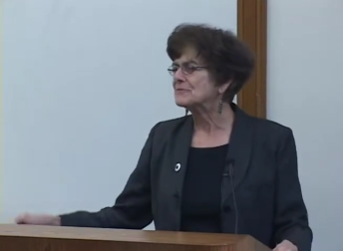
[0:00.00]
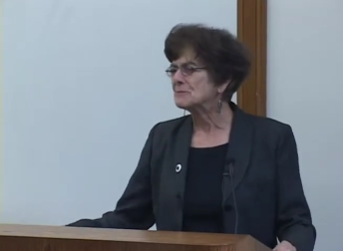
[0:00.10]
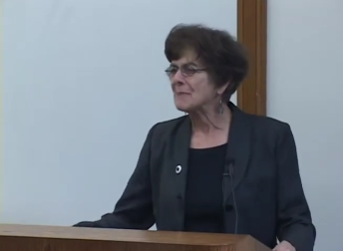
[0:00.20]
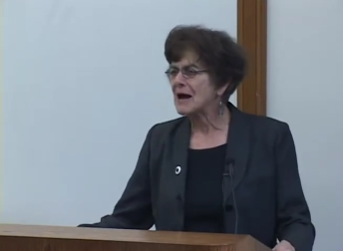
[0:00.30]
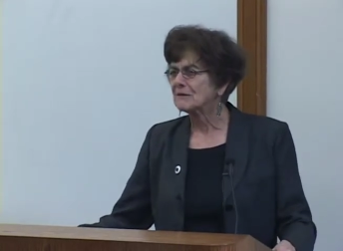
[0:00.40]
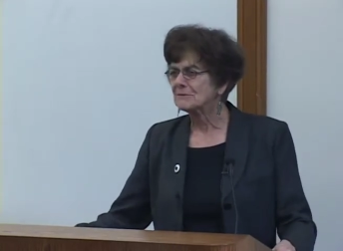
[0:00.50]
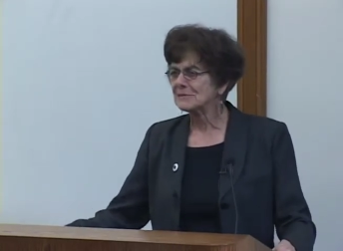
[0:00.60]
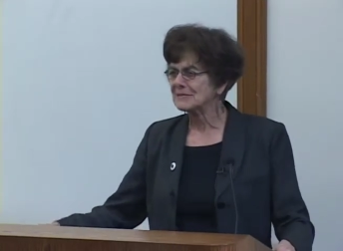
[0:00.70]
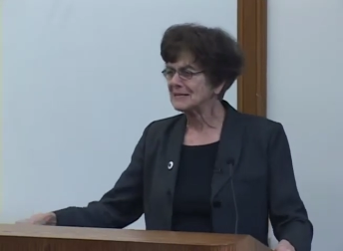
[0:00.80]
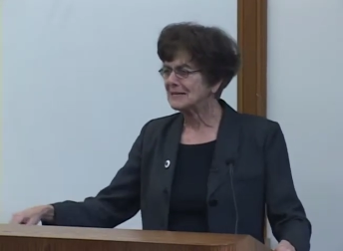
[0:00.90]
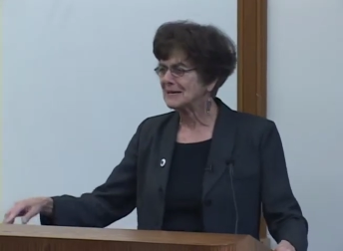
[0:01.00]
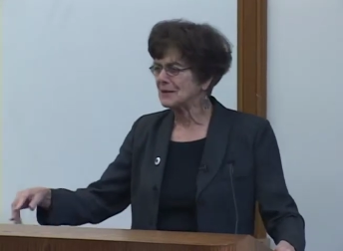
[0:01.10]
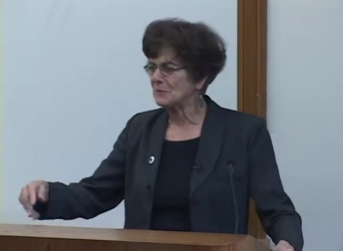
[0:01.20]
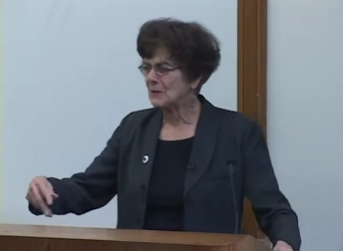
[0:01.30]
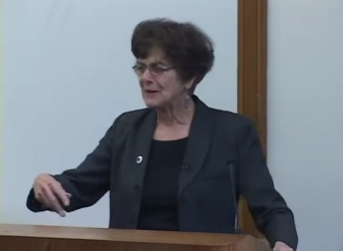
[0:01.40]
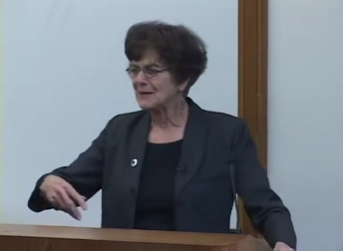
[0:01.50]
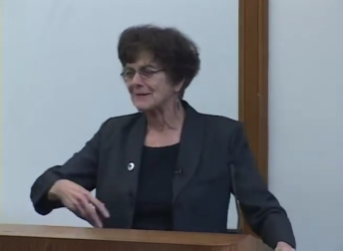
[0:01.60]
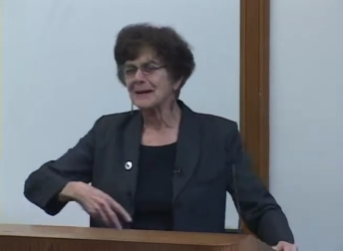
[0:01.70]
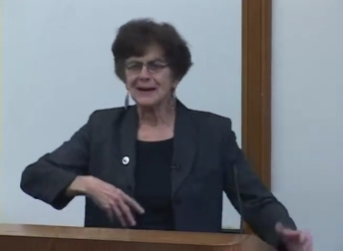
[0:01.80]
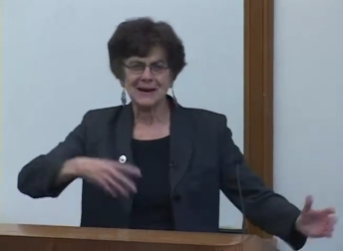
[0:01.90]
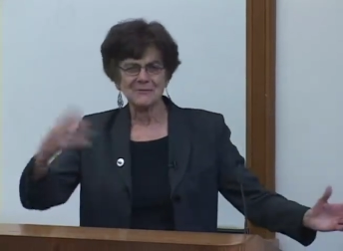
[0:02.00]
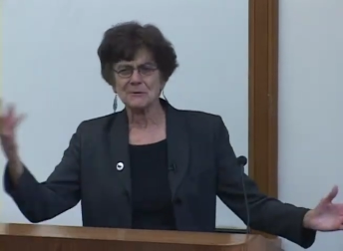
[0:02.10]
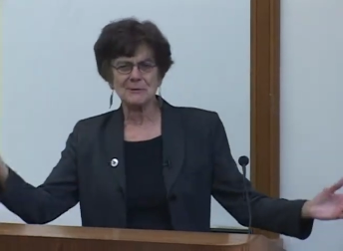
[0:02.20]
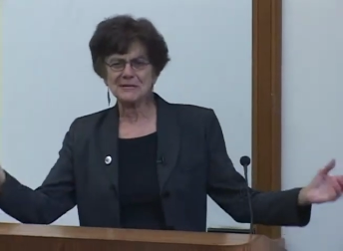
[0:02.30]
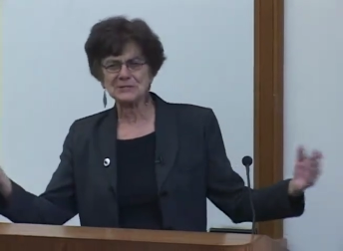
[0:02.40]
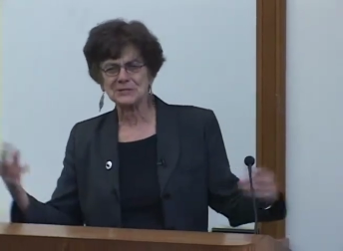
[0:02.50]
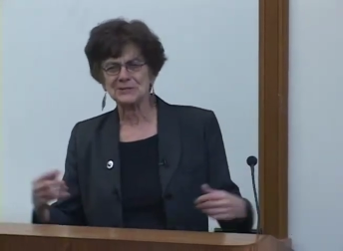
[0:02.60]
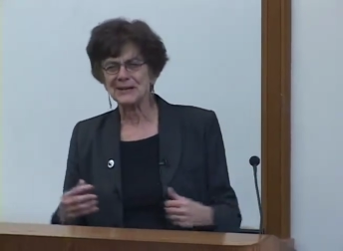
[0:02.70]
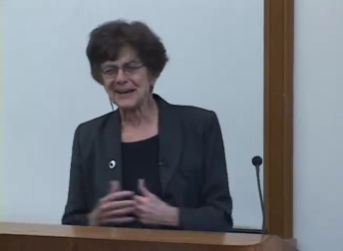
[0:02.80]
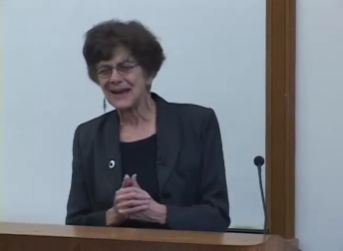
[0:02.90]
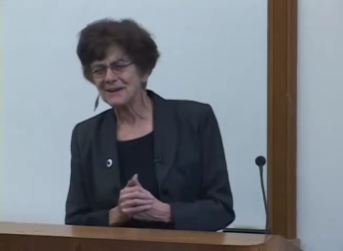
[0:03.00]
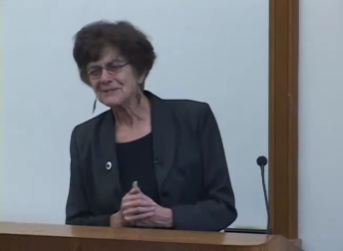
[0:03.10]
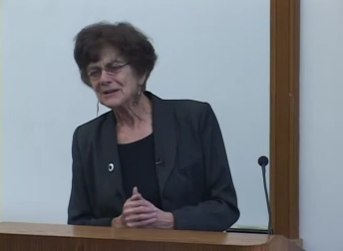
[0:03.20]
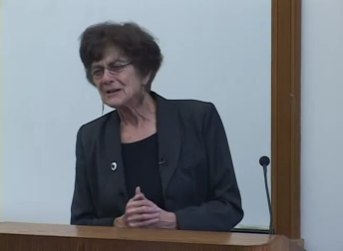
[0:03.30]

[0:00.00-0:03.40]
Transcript: democracy with everybody churning out